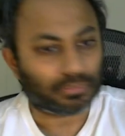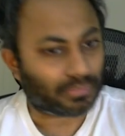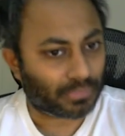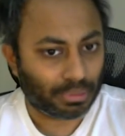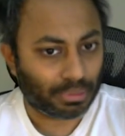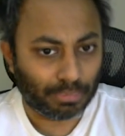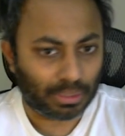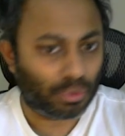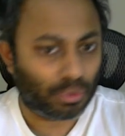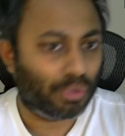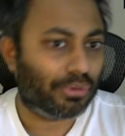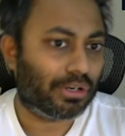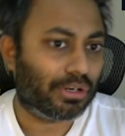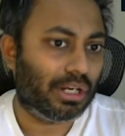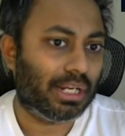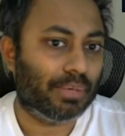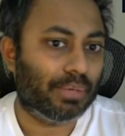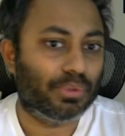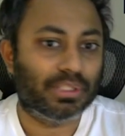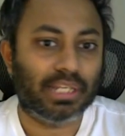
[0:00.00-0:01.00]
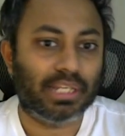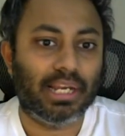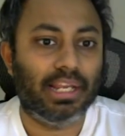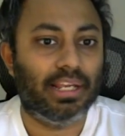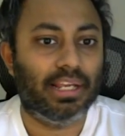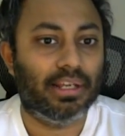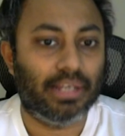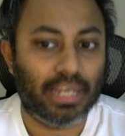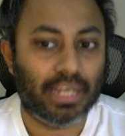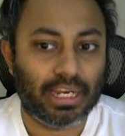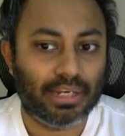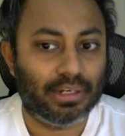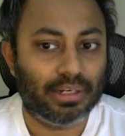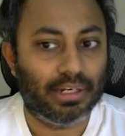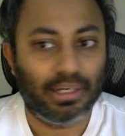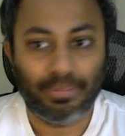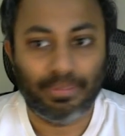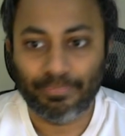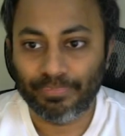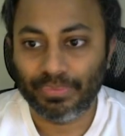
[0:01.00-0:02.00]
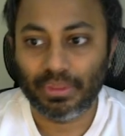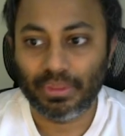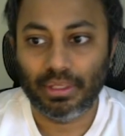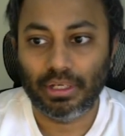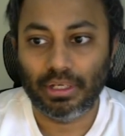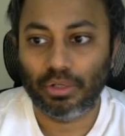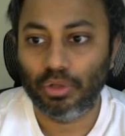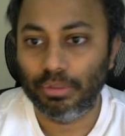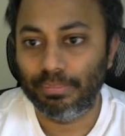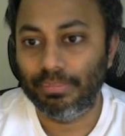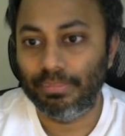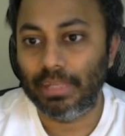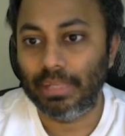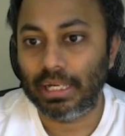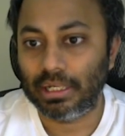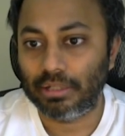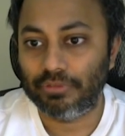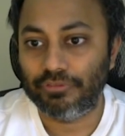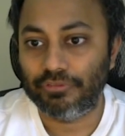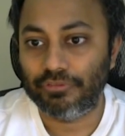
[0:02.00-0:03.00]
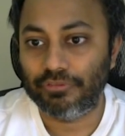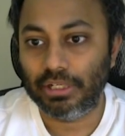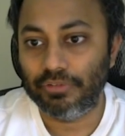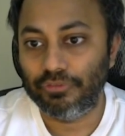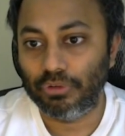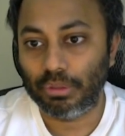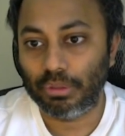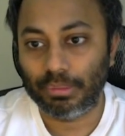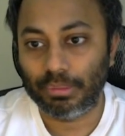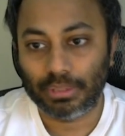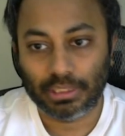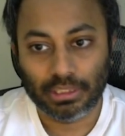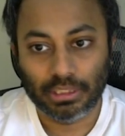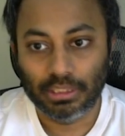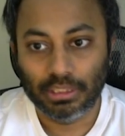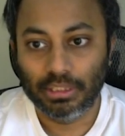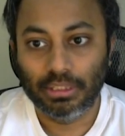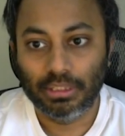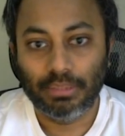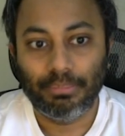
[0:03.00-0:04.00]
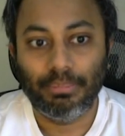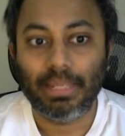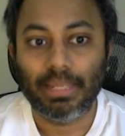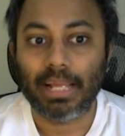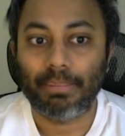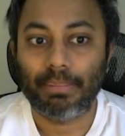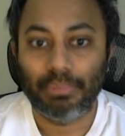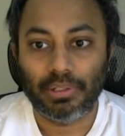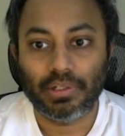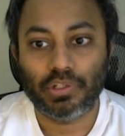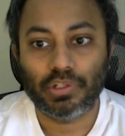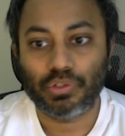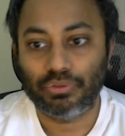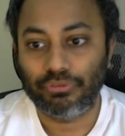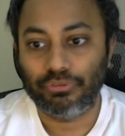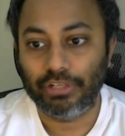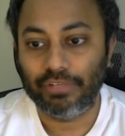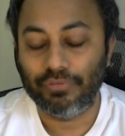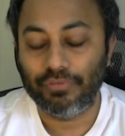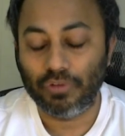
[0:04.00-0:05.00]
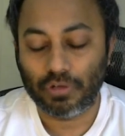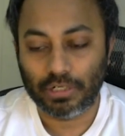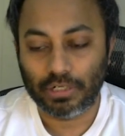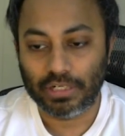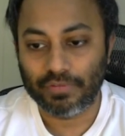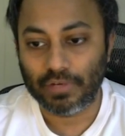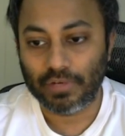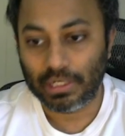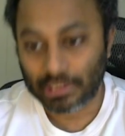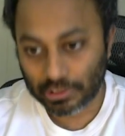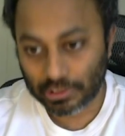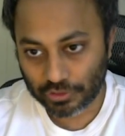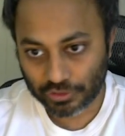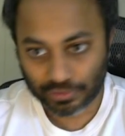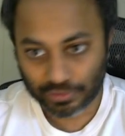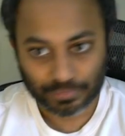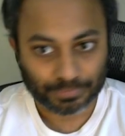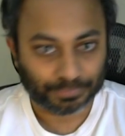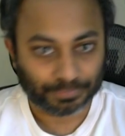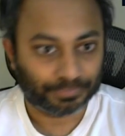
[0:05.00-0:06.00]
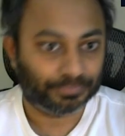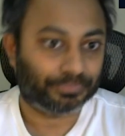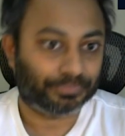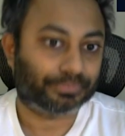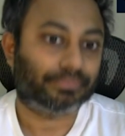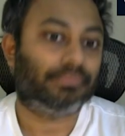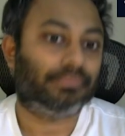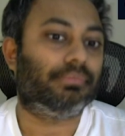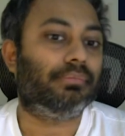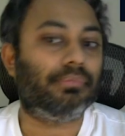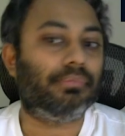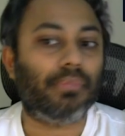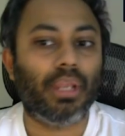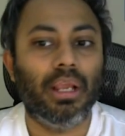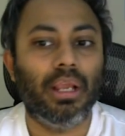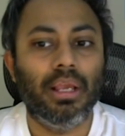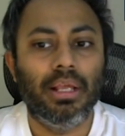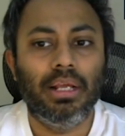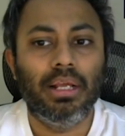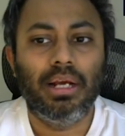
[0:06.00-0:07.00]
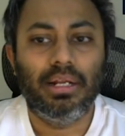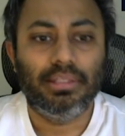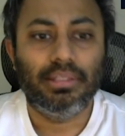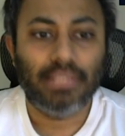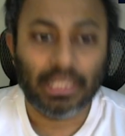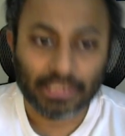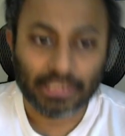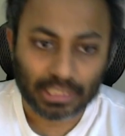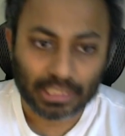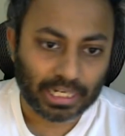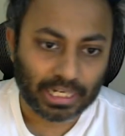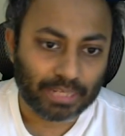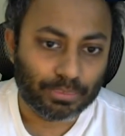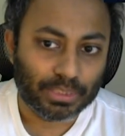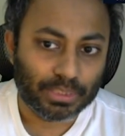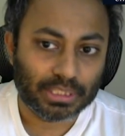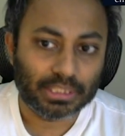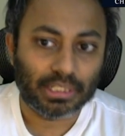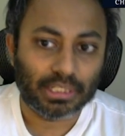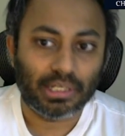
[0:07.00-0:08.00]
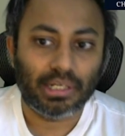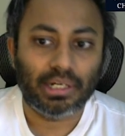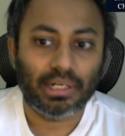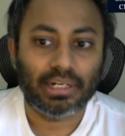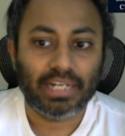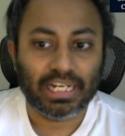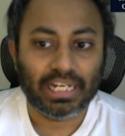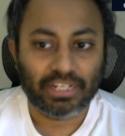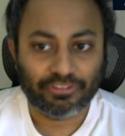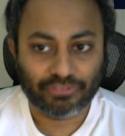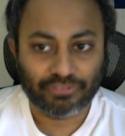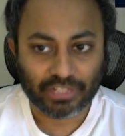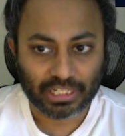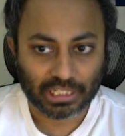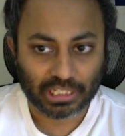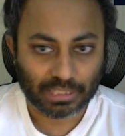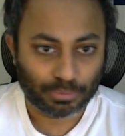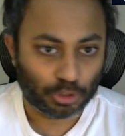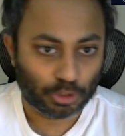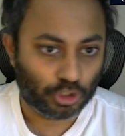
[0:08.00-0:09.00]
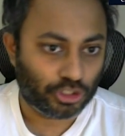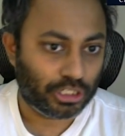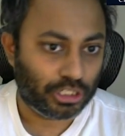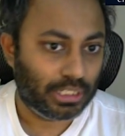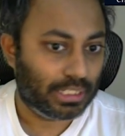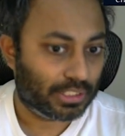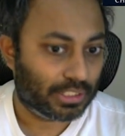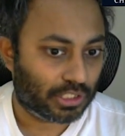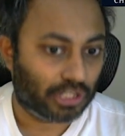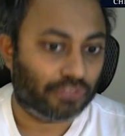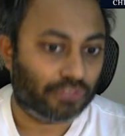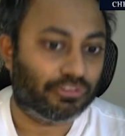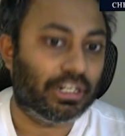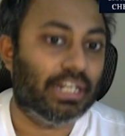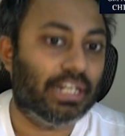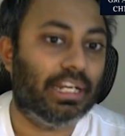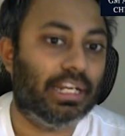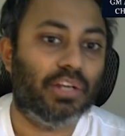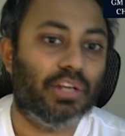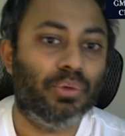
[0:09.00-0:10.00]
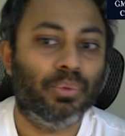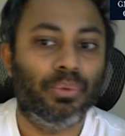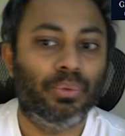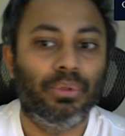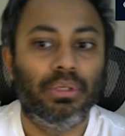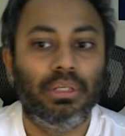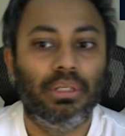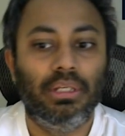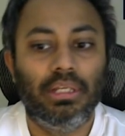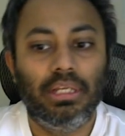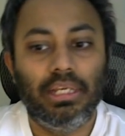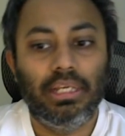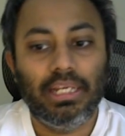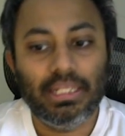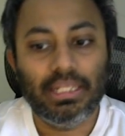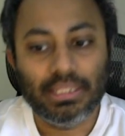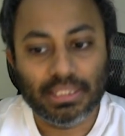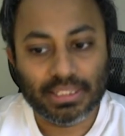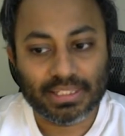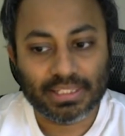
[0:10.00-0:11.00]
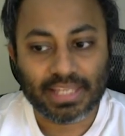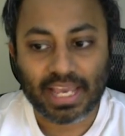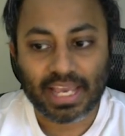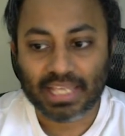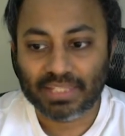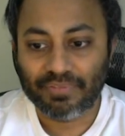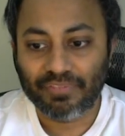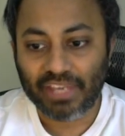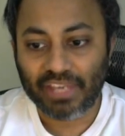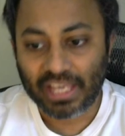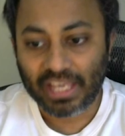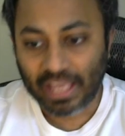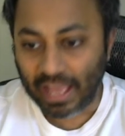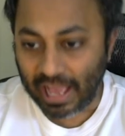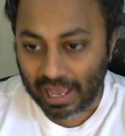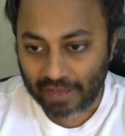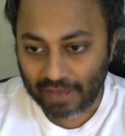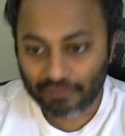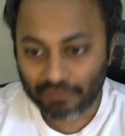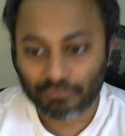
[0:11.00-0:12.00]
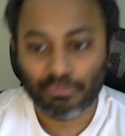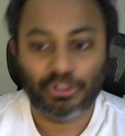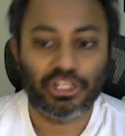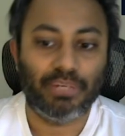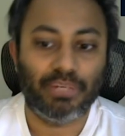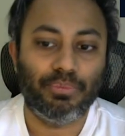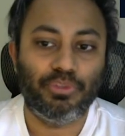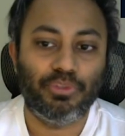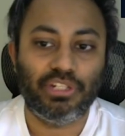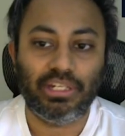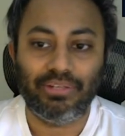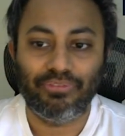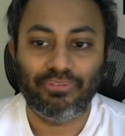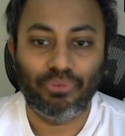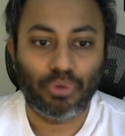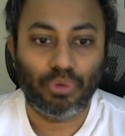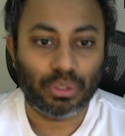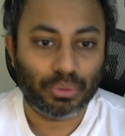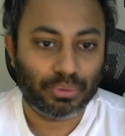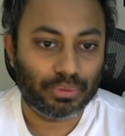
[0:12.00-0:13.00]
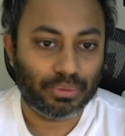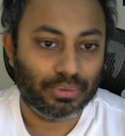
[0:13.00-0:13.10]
But overall, I would say, like, again, a good battlefield for black players to fight for an advantage. The other line with knight f3 in this position instead of knight e2. In this case, we have bishop g4,